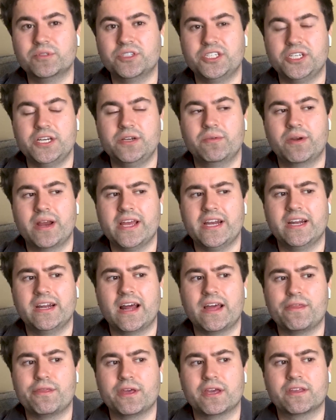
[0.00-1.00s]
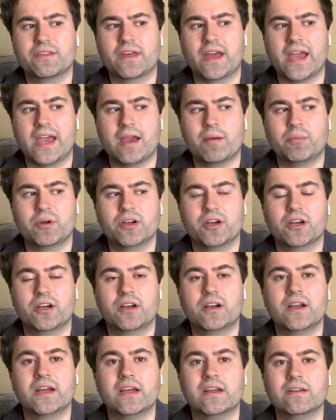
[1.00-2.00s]
She rated, I think, the
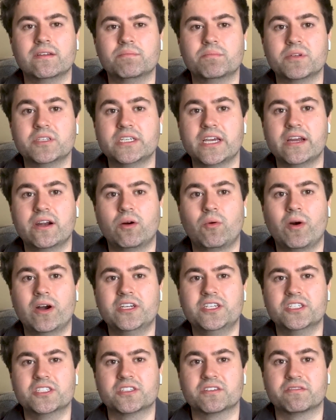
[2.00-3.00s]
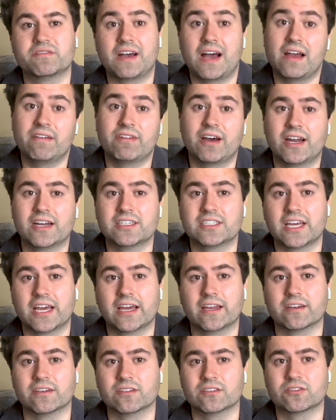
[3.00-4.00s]
hamburger and potato wedges a 5 out of
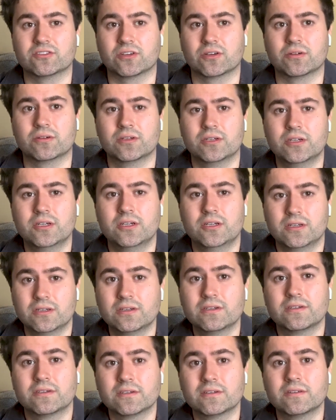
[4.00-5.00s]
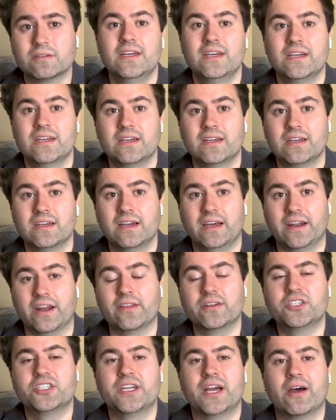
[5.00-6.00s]
10. So
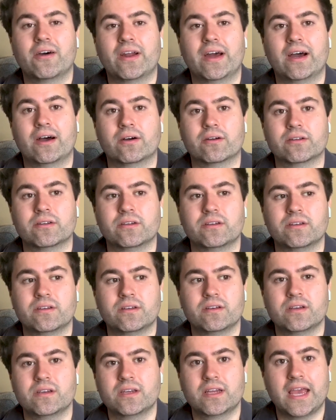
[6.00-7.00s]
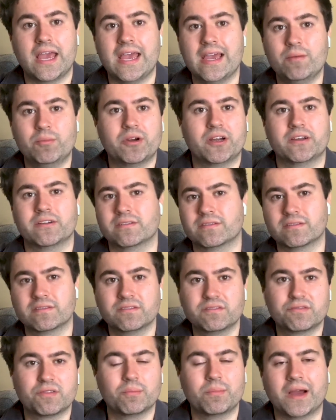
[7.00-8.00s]
another shout out, Cameron
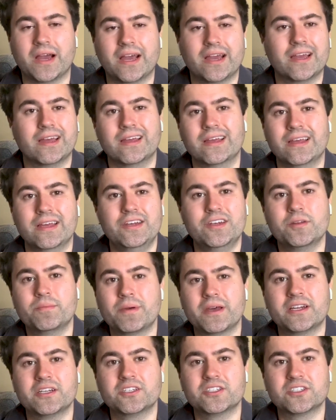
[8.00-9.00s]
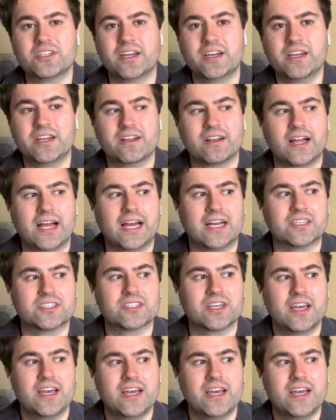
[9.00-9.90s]
from my independent study class.